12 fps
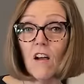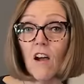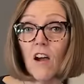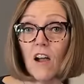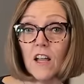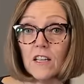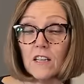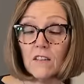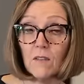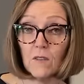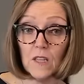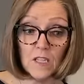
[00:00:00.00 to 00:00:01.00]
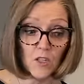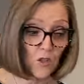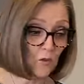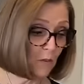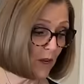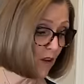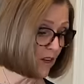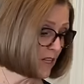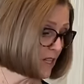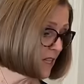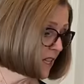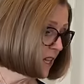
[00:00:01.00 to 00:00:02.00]
on these 2
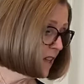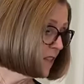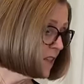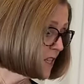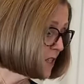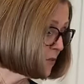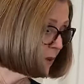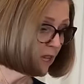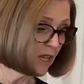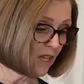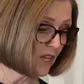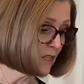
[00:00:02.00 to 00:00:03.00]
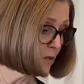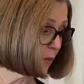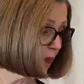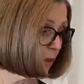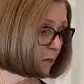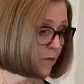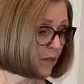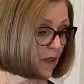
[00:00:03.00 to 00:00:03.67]
berries this week as well.